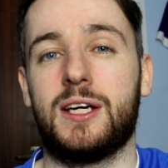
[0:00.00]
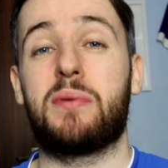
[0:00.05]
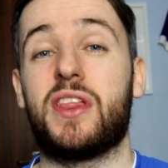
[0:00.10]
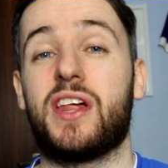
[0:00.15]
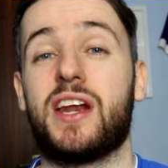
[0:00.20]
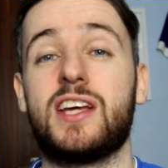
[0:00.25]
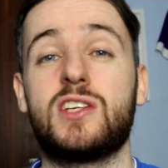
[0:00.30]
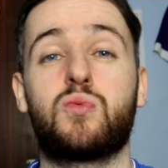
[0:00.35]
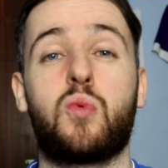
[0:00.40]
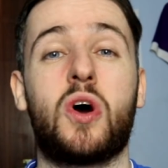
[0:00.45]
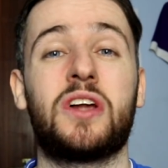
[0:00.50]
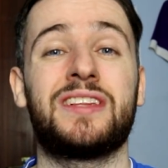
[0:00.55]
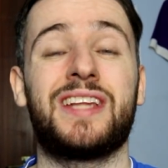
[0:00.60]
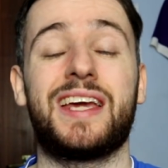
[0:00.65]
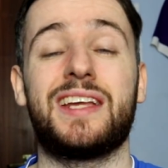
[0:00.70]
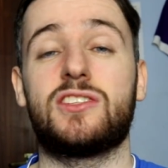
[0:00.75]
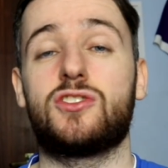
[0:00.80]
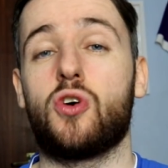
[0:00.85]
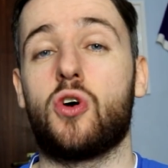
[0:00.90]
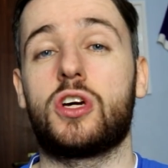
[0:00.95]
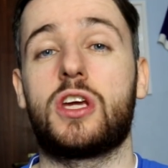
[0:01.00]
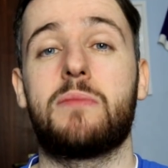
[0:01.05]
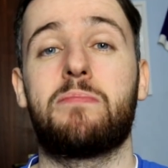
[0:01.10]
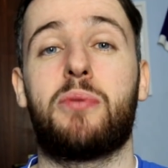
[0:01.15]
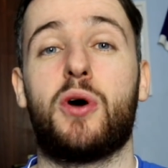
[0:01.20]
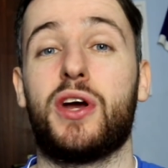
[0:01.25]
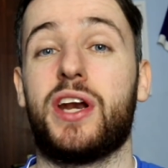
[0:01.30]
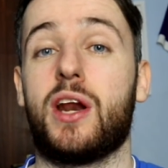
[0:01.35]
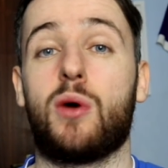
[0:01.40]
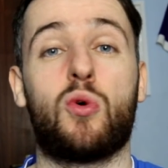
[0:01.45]
But there is one late talking
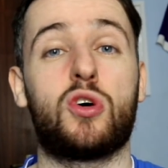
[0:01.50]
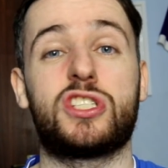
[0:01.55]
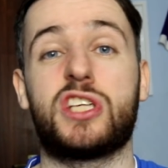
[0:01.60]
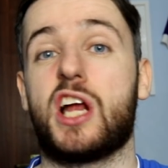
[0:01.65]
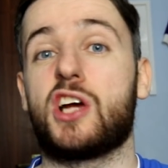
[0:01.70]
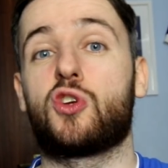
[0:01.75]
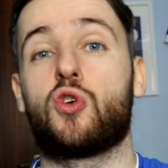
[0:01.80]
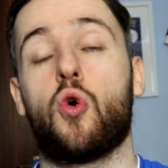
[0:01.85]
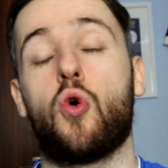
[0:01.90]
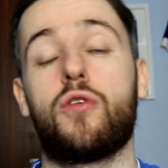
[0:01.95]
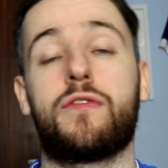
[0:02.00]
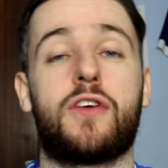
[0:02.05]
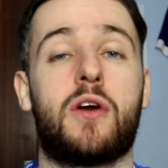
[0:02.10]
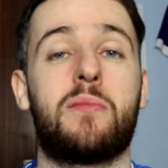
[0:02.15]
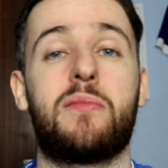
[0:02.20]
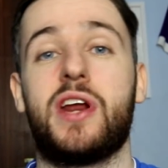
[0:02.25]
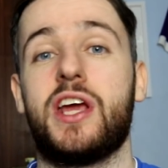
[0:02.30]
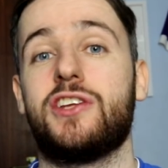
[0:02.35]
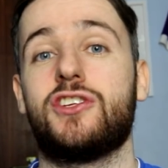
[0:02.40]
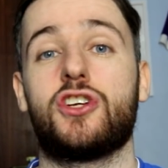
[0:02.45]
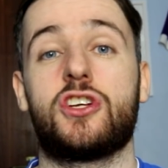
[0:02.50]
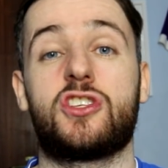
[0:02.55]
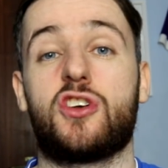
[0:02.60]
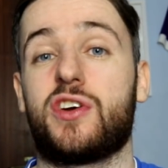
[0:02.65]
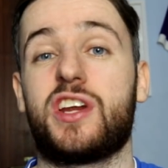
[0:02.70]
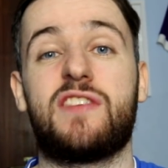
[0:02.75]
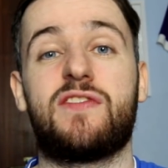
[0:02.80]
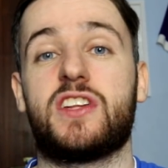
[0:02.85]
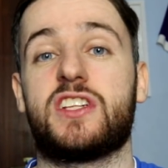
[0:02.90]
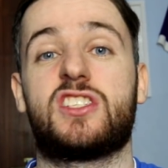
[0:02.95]
point, and it wasn't a goal from Rangers or
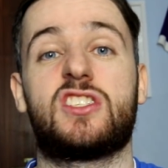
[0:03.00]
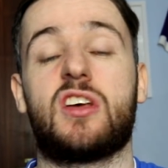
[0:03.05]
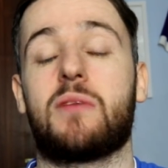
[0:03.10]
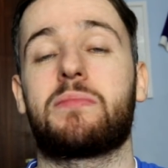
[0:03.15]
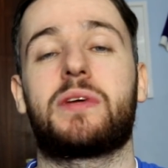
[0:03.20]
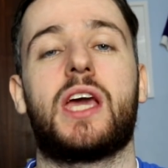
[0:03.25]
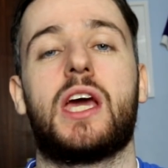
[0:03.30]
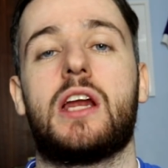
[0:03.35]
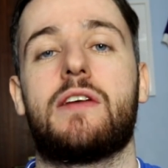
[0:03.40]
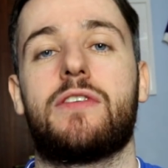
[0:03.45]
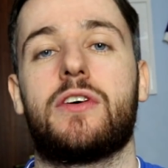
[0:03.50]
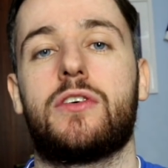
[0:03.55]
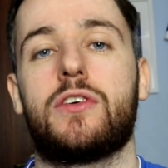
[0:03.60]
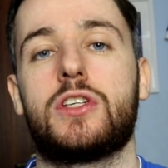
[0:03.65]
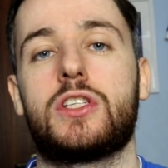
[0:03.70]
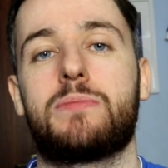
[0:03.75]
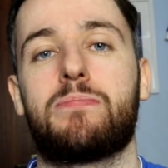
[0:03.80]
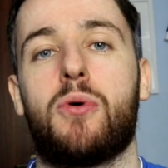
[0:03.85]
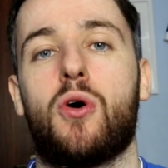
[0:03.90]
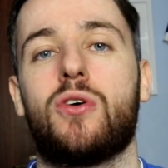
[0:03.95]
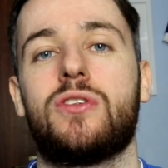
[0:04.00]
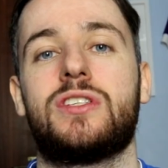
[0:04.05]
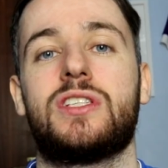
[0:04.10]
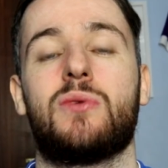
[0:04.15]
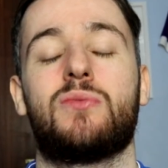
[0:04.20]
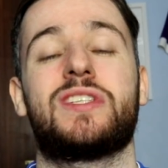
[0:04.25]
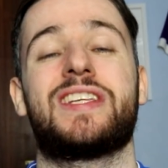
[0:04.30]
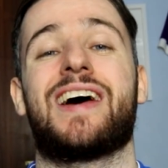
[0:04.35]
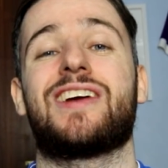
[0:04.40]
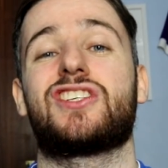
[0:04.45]
even some kind of a response. It
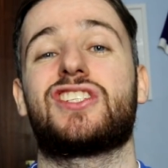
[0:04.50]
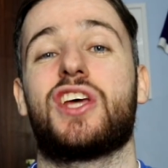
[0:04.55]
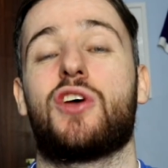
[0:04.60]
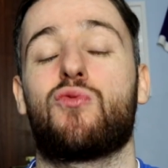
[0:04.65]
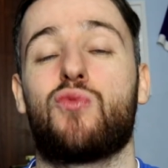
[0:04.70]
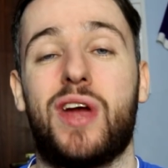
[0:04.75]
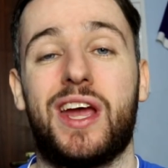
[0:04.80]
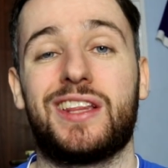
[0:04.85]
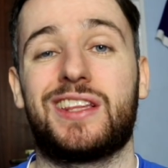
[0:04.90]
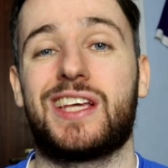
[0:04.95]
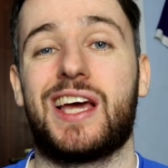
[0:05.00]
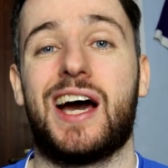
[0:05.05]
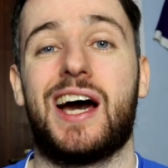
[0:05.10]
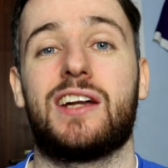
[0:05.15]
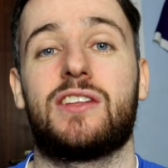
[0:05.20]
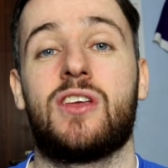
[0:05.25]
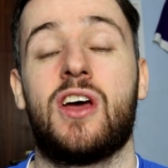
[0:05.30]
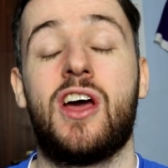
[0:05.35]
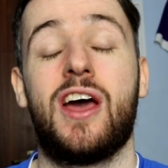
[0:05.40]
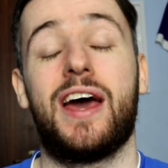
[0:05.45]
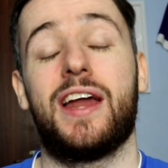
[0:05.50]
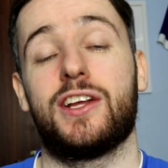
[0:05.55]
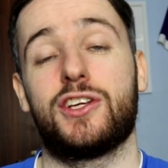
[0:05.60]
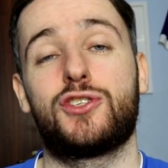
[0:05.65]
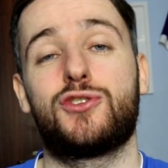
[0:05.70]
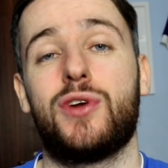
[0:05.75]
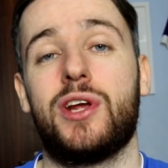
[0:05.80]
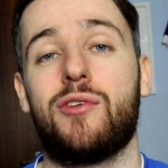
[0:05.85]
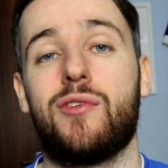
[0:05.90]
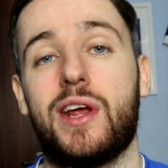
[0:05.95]
was actually a red card and a
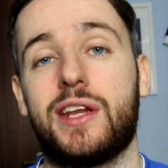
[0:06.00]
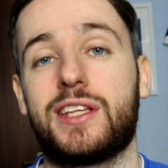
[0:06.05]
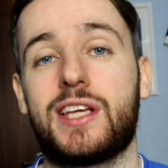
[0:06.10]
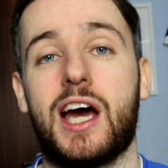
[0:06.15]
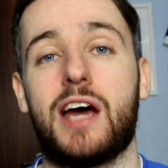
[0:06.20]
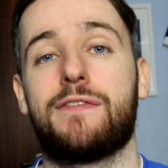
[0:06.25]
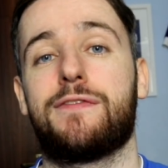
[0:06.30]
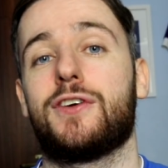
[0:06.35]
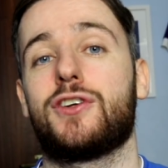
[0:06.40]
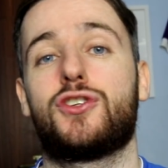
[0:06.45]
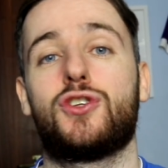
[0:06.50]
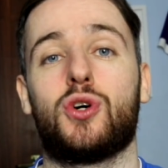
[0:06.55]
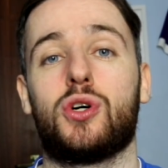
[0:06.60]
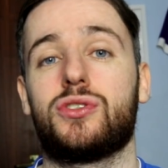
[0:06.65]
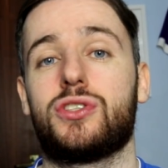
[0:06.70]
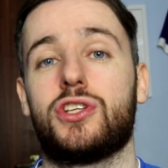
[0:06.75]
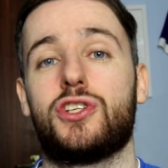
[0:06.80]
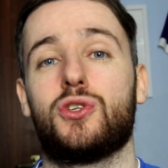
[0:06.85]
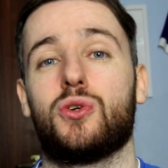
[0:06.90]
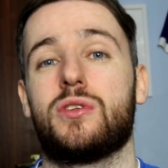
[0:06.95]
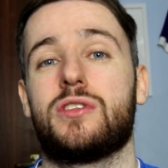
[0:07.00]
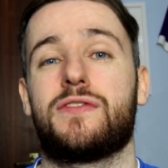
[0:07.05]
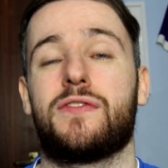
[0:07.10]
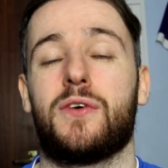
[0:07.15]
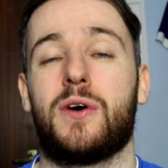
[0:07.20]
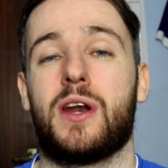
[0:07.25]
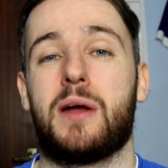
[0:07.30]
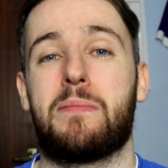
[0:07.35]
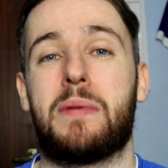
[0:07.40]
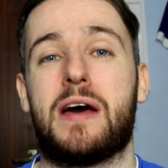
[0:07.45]
straight red card for Jordan Jones
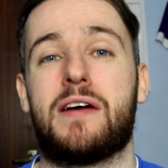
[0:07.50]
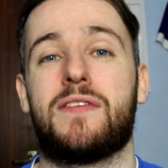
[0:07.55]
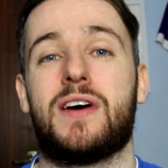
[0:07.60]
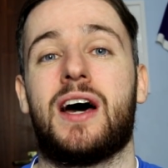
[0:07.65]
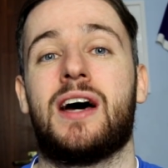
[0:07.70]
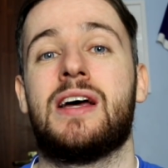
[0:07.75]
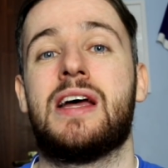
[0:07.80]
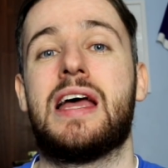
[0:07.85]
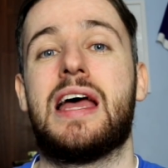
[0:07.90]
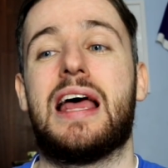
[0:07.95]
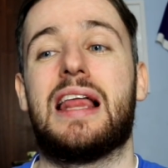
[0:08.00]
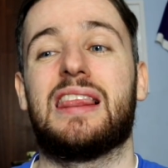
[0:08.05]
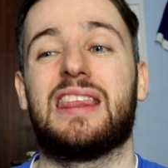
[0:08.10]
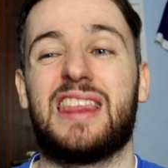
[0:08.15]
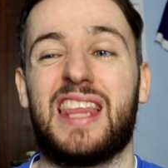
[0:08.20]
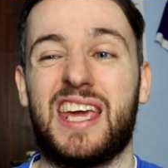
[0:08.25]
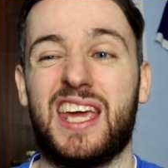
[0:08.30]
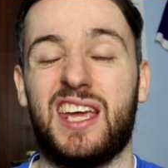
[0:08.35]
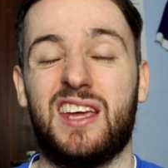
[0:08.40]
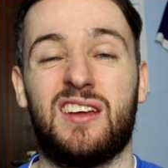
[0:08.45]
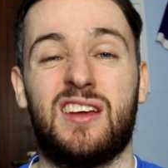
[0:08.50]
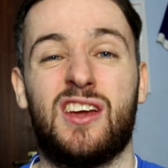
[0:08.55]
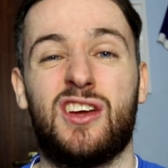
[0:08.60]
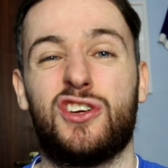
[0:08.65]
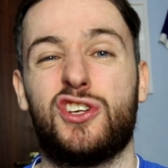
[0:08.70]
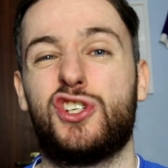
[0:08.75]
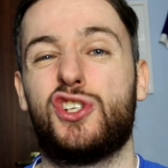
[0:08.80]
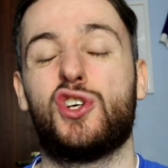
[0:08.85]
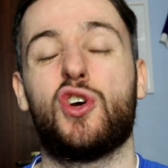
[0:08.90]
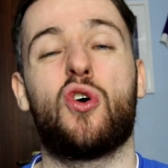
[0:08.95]
for a bit of a late,
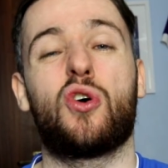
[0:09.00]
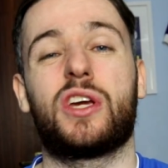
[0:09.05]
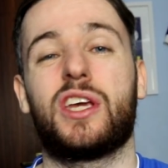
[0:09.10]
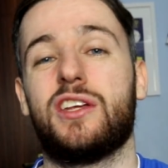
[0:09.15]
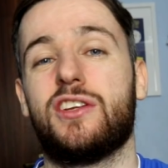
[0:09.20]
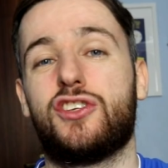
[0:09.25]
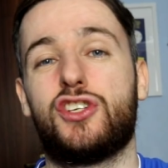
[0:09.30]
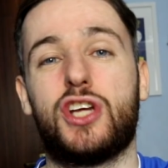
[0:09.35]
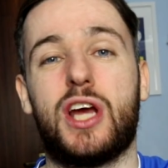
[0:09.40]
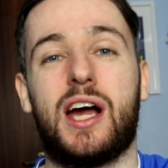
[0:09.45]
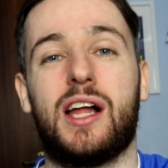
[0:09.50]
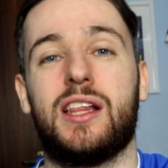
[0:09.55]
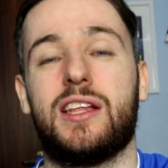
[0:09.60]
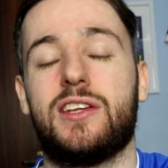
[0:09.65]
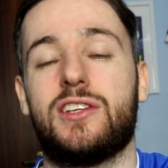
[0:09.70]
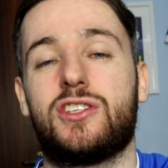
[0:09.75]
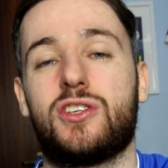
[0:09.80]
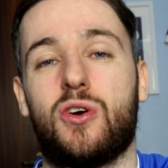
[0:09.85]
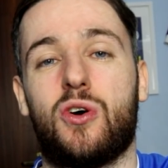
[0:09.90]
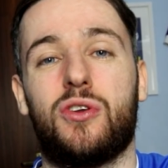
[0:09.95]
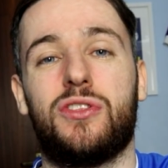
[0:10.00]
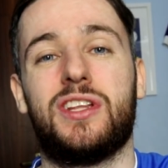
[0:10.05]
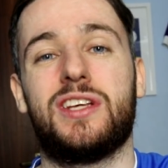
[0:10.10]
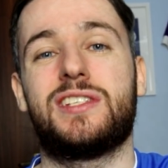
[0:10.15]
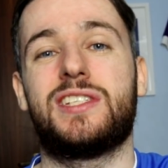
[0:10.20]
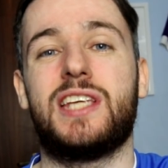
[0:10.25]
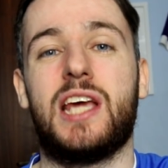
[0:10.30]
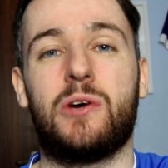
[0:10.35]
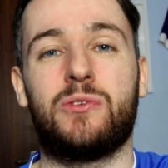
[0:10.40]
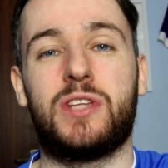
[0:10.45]
shocking challenge on the
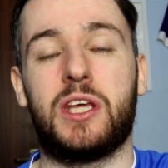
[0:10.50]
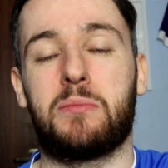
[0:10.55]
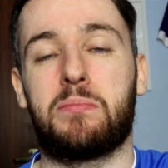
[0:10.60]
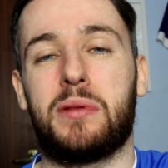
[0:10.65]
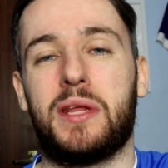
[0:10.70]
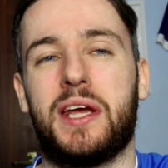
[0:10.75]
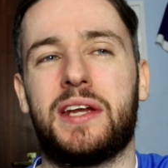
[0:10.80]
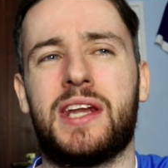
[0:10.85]
Celtic player.